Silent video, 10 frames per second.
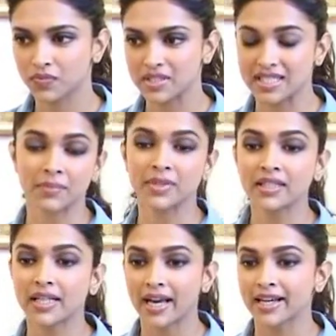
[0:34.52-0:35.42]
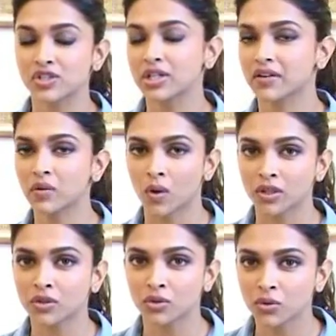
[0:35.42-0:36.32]
Something that I actually never
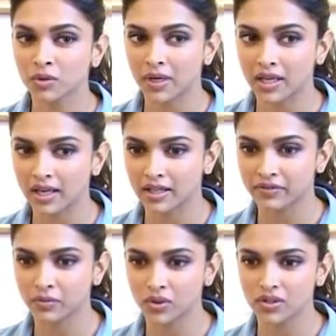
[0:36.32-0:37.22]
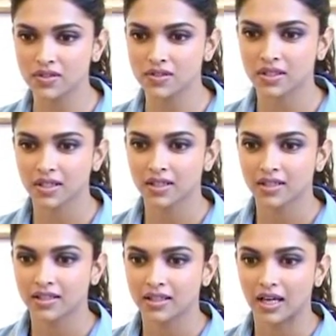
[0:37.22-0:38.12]
wanted to do in my life was,
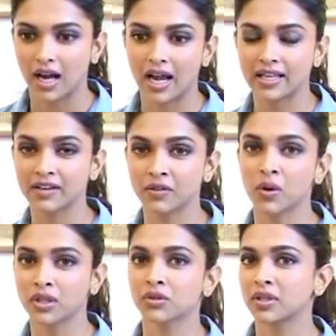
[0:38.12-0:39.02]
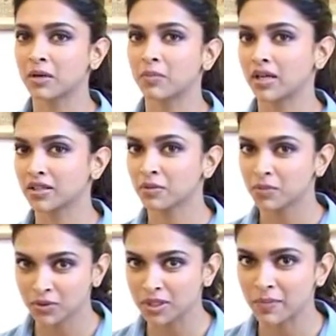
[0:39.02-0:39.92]
I never wanted to take part in a
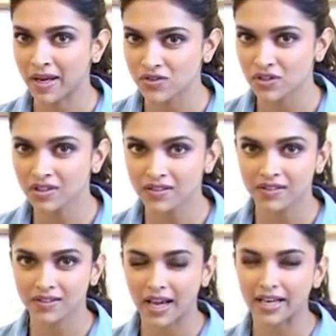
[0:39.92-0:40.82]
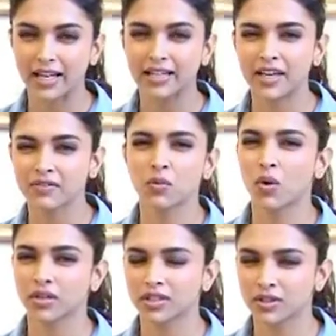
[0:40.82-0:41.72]
beauty pageant, and I never
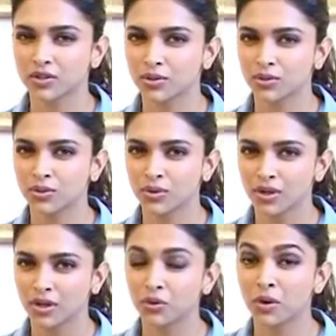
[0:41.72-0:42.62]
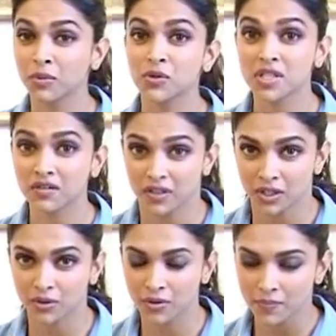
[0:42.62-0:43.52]
wanted to do a music
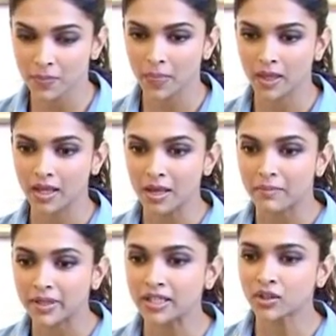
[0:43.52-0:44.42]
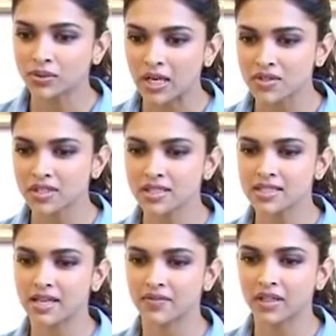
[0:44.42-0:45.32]
video. But in
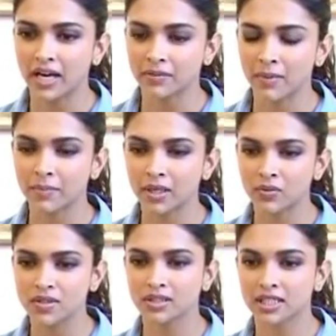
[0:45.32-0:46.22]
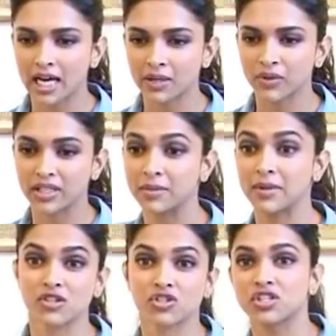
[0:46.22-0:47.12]
2007, I remember it was the time when
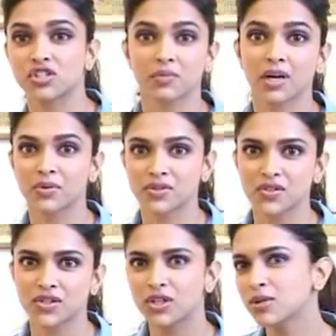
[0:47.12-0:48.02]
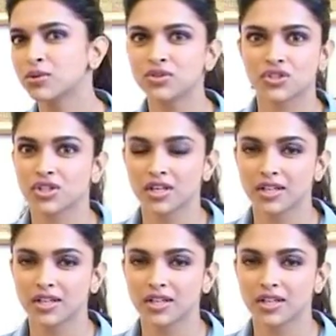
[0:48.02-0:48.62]
Himesh Reshamya was this huge